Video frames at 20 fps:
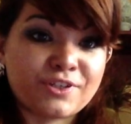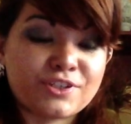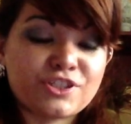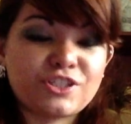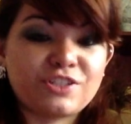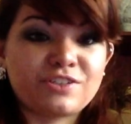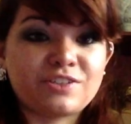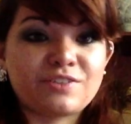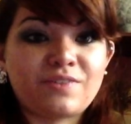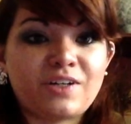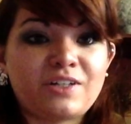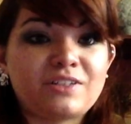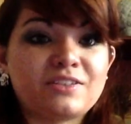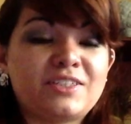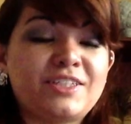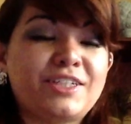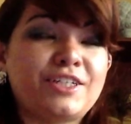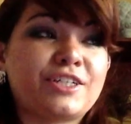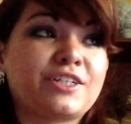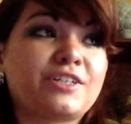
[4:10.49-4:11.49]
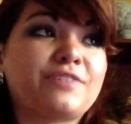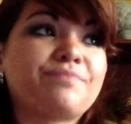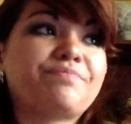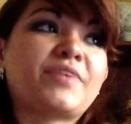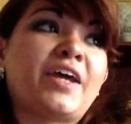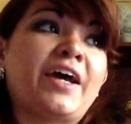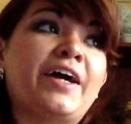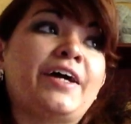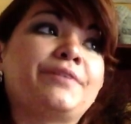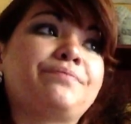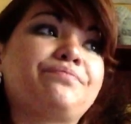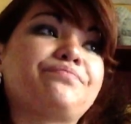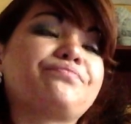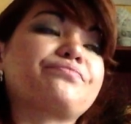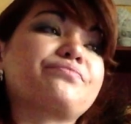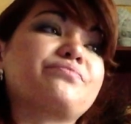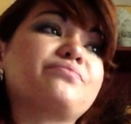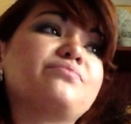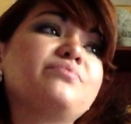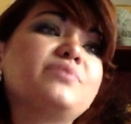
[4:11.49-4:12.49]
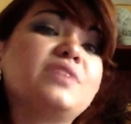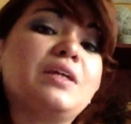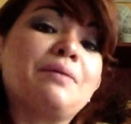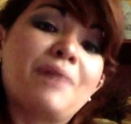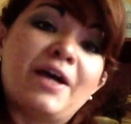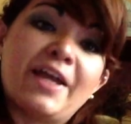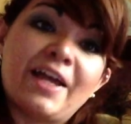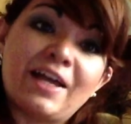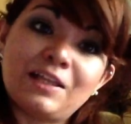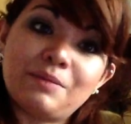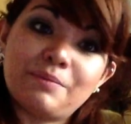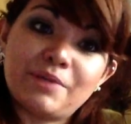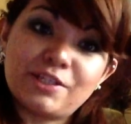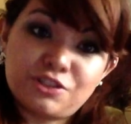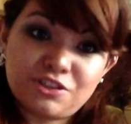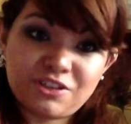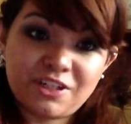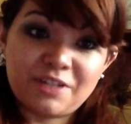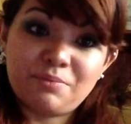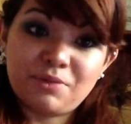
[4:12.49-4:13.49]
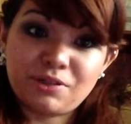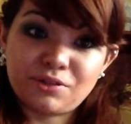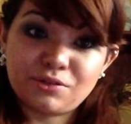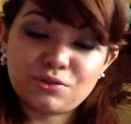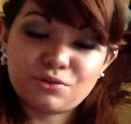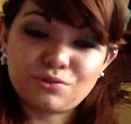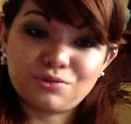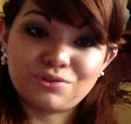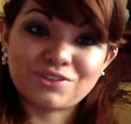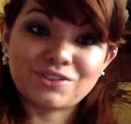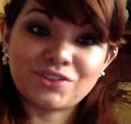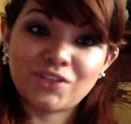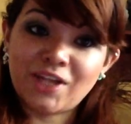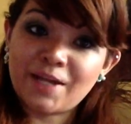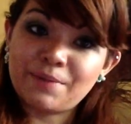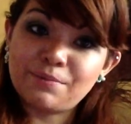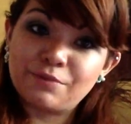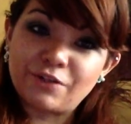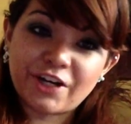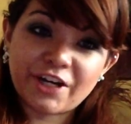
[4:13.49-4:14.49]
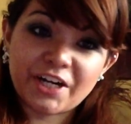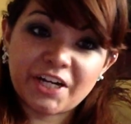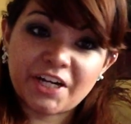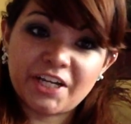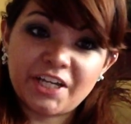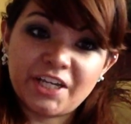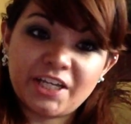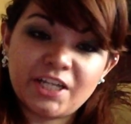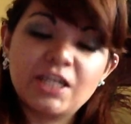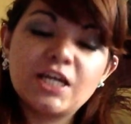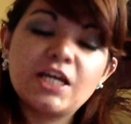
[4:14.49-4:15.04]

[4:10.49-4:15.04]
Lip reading: She's volunteered at my elementary and middle school's library,